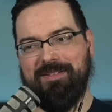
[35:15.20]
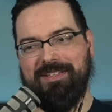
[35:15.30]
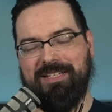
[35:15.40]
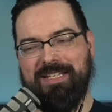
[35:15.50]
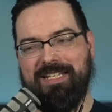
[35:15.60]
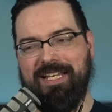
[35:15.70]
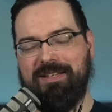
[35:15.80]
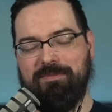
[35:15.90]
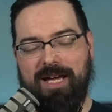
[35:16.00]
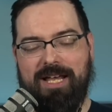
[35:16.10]

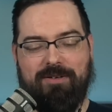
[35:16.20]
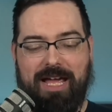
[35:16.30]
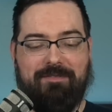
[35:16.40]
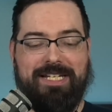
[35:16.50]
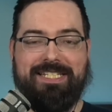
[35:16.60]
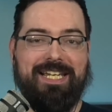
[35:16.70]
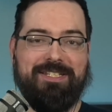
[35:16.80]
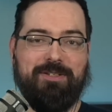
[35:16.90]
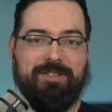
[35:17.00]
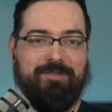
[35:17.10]
I don't have any
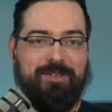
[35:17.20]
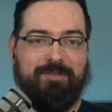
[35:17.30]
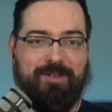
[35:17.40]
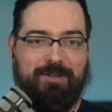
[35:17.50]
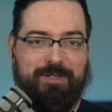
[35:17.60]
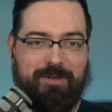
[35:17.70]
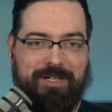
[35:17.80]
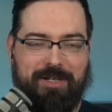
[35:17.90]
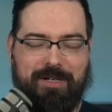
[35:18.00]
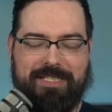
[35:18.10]
tattoos for those who are
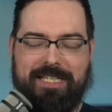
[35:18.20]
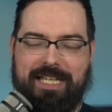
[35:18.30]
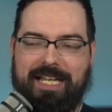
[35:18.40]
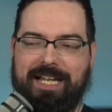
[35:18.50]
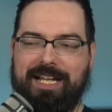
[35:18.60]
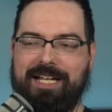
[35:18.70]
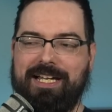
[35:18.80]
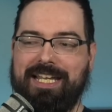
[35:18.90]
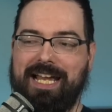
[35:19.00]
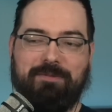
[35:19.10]
curious.
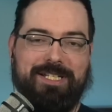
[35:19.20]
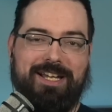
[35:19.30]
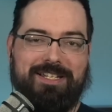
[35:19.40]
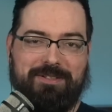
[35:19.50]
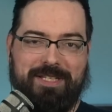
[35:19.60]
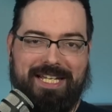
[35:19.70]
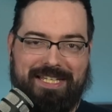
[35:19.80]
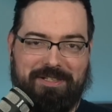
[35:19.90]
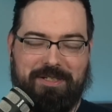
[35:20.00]
And I would not do that either,